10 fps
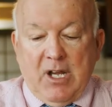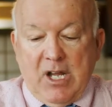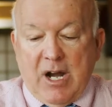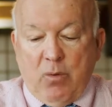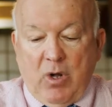
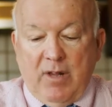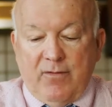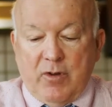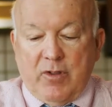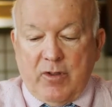Narwhal
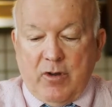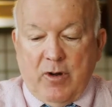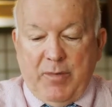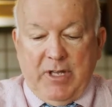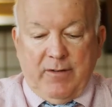versus
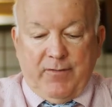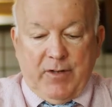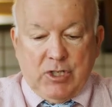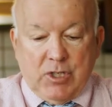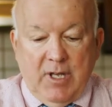torpedo
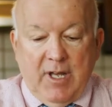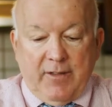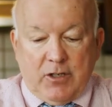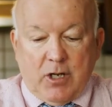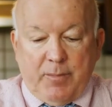fish.
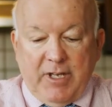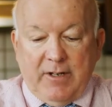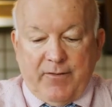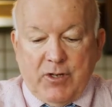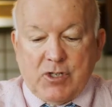The
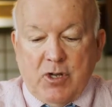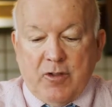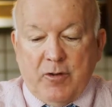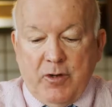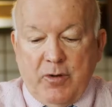torpedo fish,
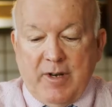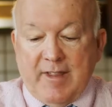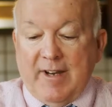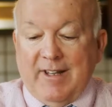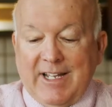also known
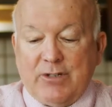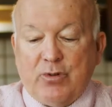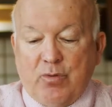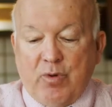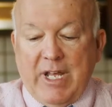as an
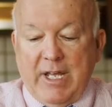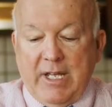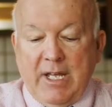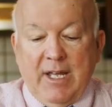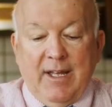electric
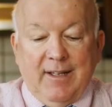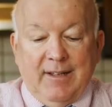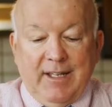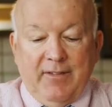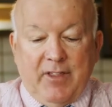ray,
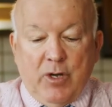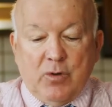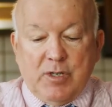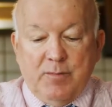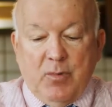leaves the
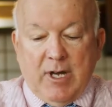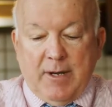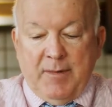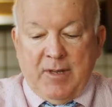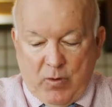ocean
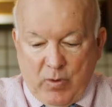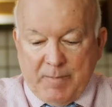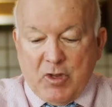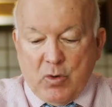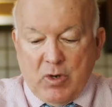bottom and
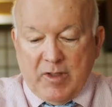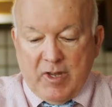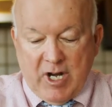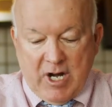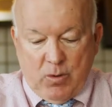swims towards
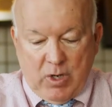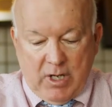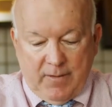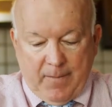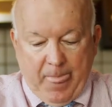the
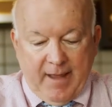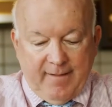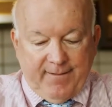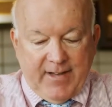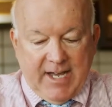narwhal.
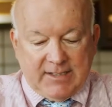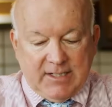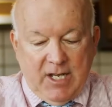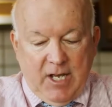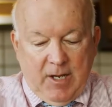Fact,
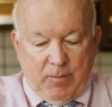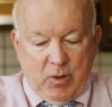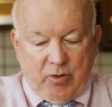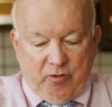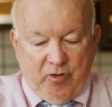
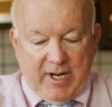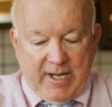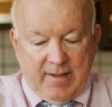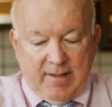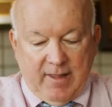most
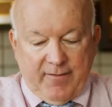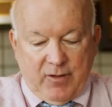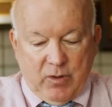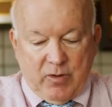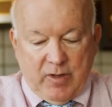rays live
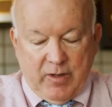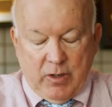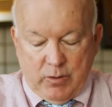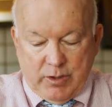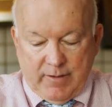close to the
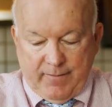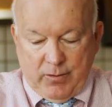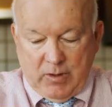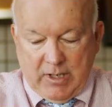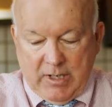ocean
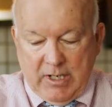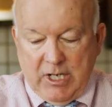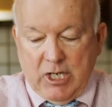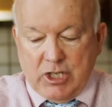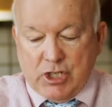floor.
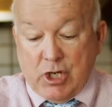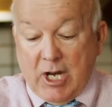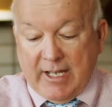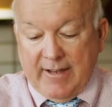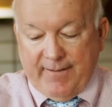
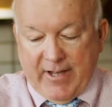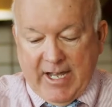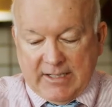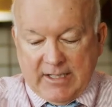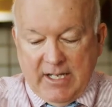Shocking fact,